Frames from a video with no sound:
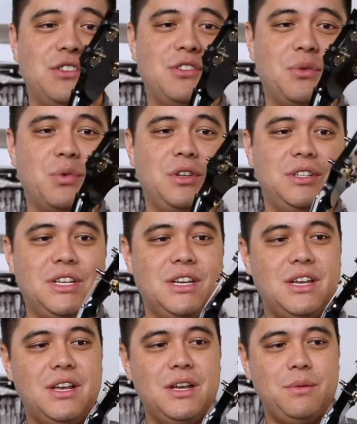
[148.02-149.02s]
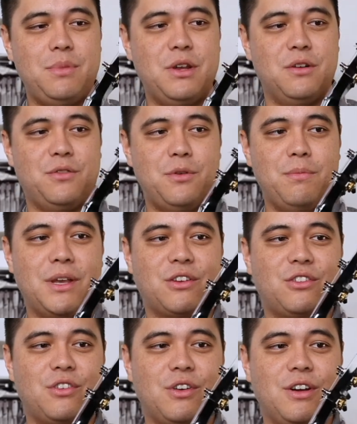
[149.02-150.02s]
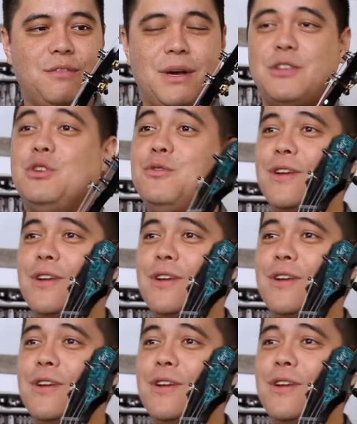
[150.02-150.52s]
It's a really beautiful mixture of my two